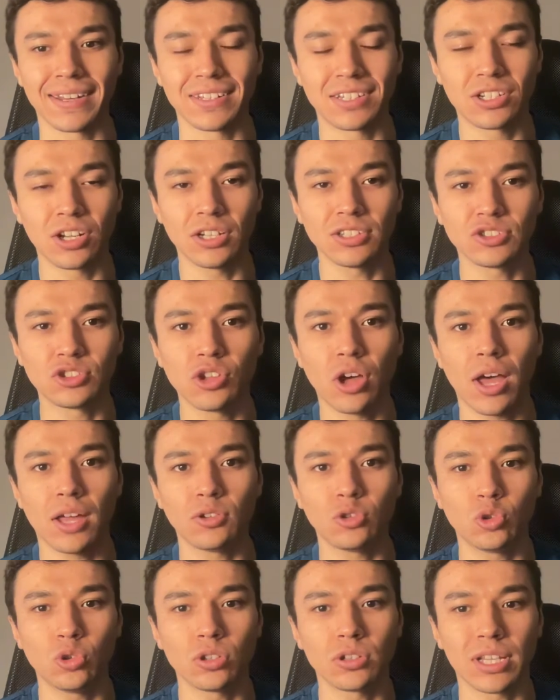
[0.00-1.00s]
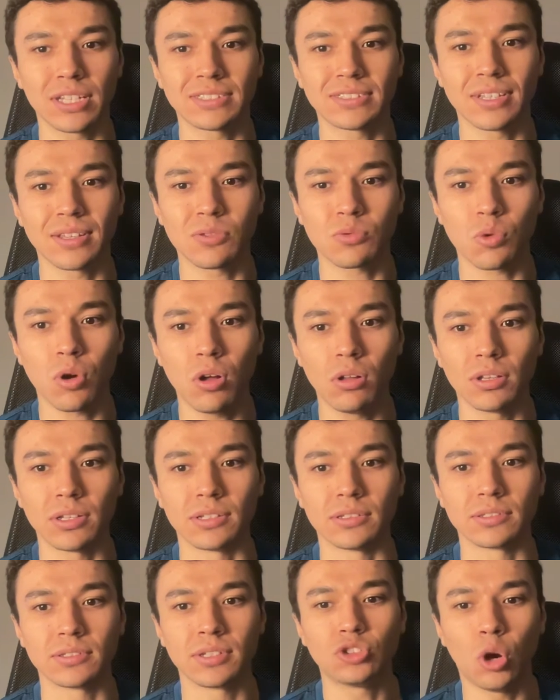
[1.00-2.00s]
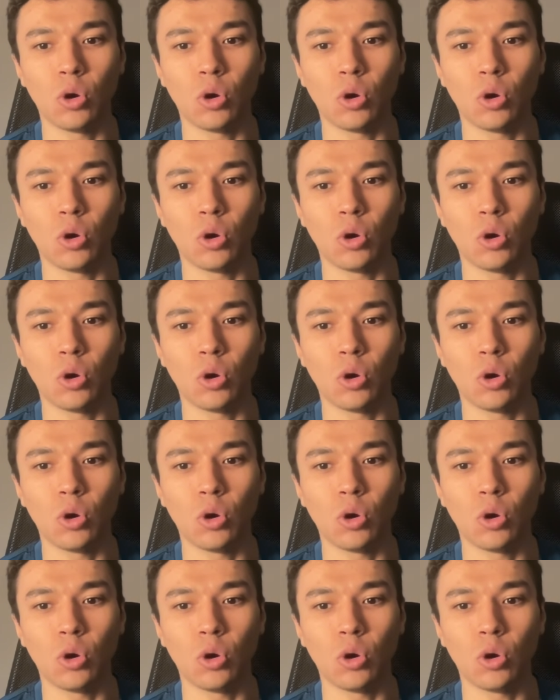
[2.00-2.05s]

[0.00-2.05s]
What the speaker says: It does not look like Seth Rollins.